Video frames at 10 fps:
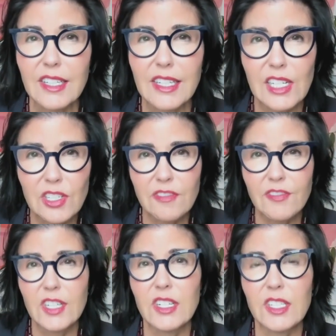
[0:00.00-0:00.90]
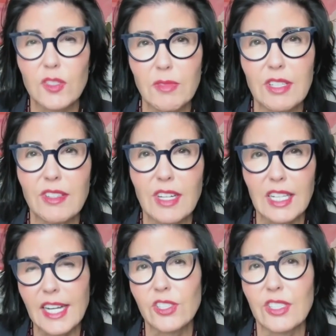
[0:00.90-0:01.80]
interference with
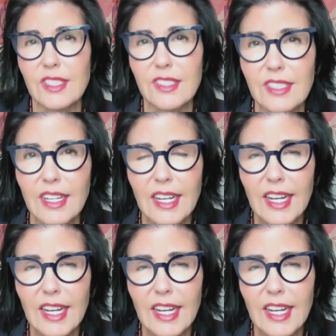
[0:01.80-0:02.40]
elections.